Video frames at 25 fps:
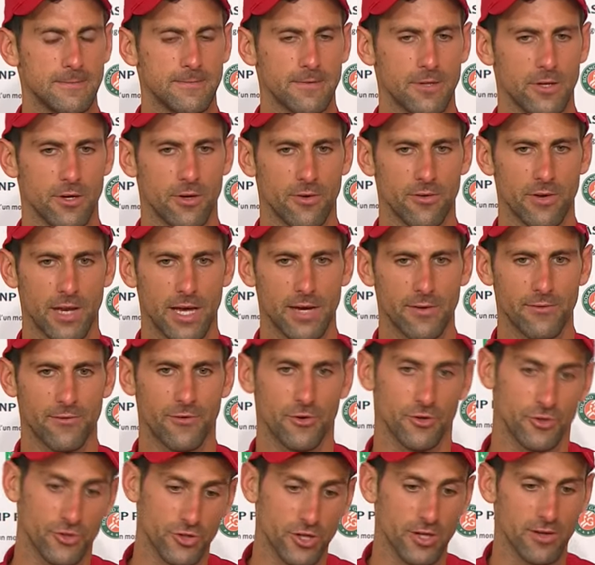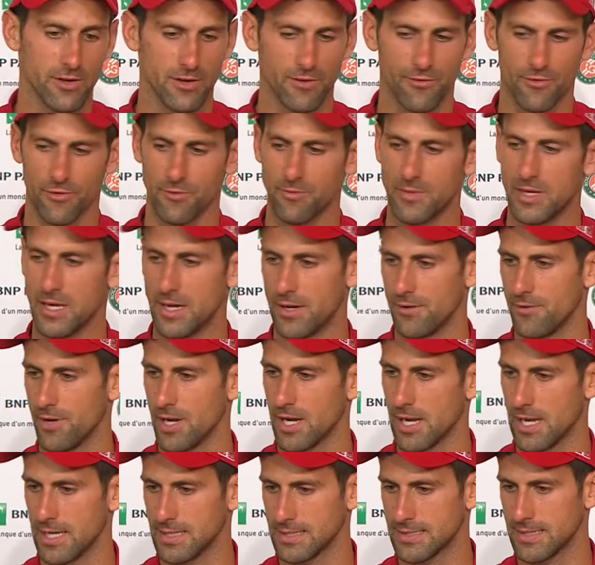you know, fortunately for me, I
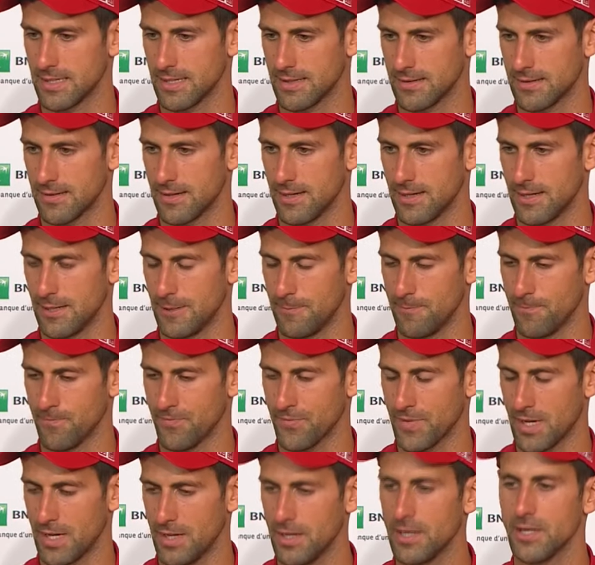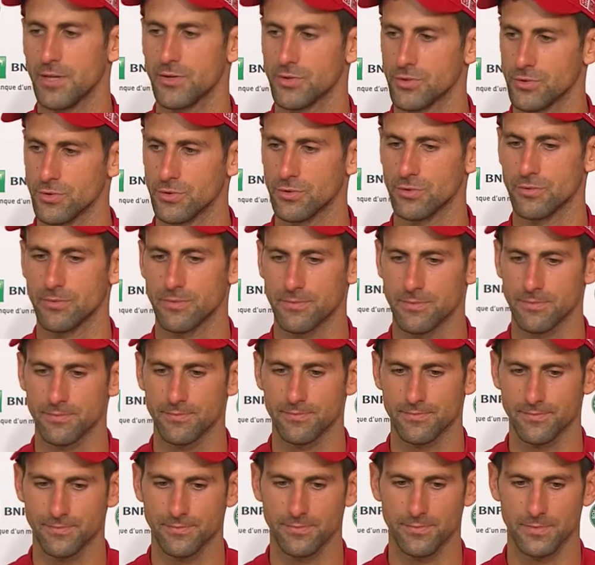realized that I need to
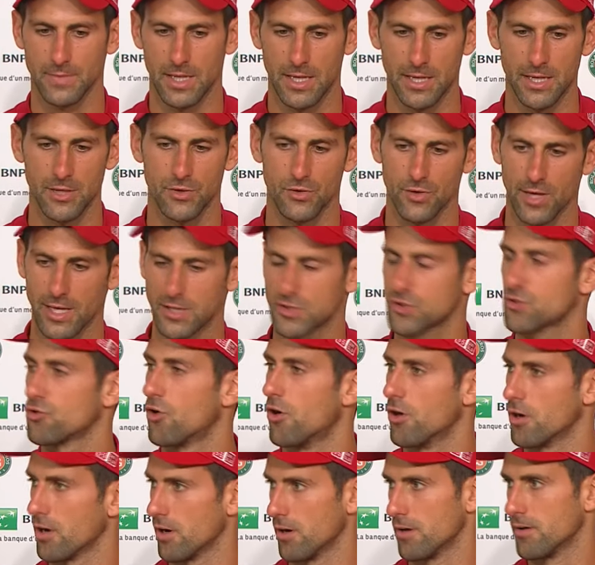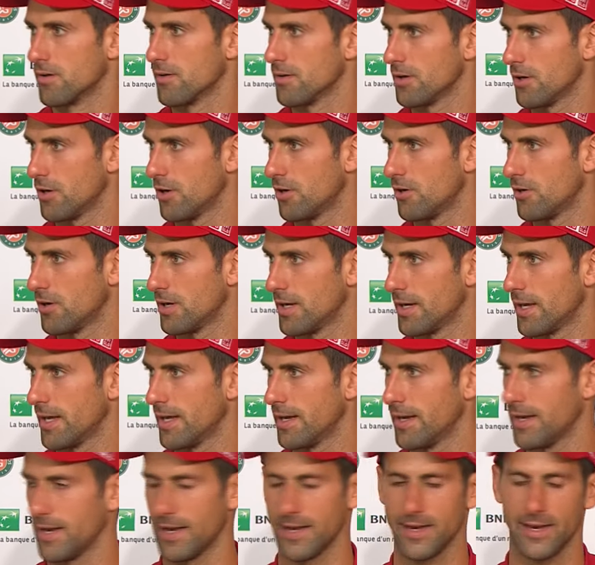get stronger. You know,
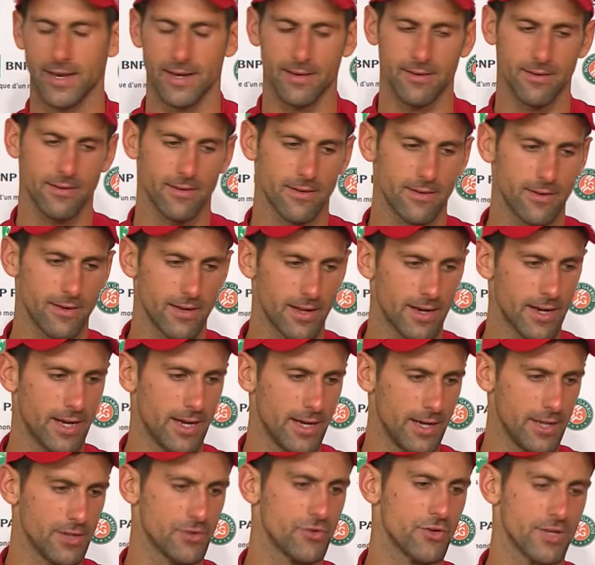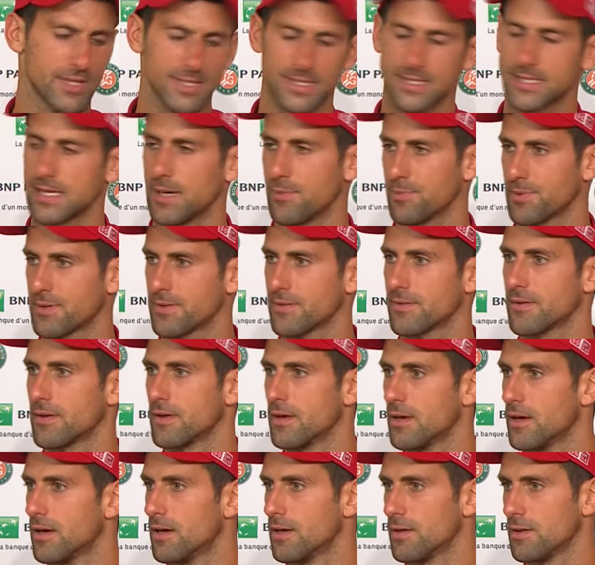and that I need to accept
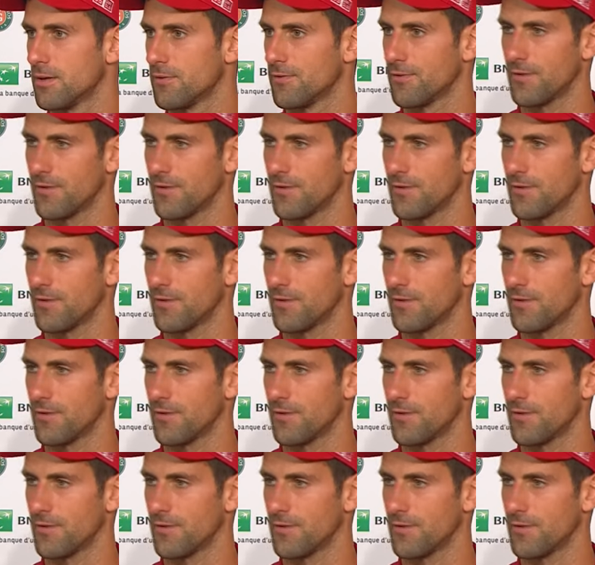the